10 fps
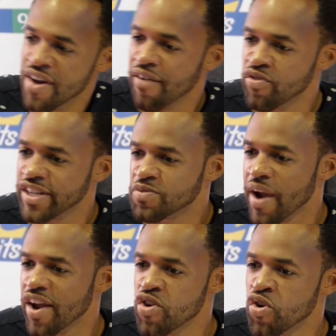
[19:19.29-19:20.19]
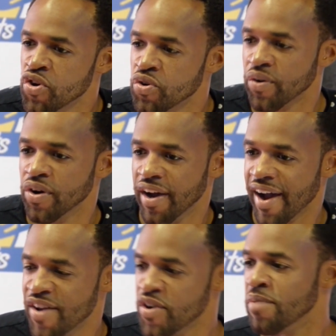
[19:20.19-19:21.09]
You have I know
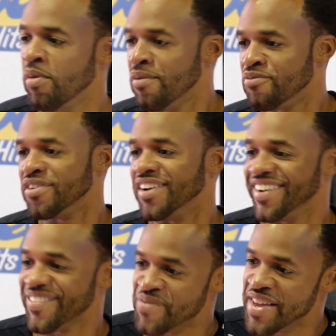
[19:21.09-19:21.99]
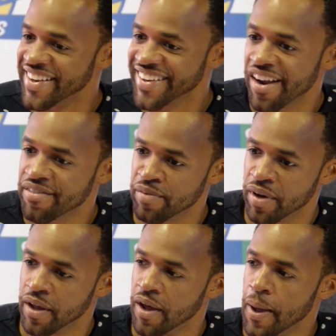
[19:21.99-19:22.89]
your mom for being in carnival,
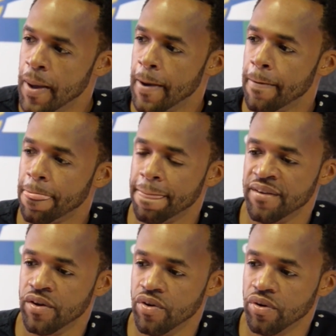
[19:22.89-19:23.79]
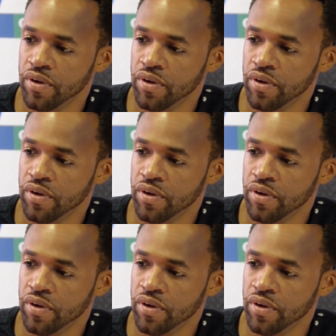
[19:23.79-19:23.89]
but you know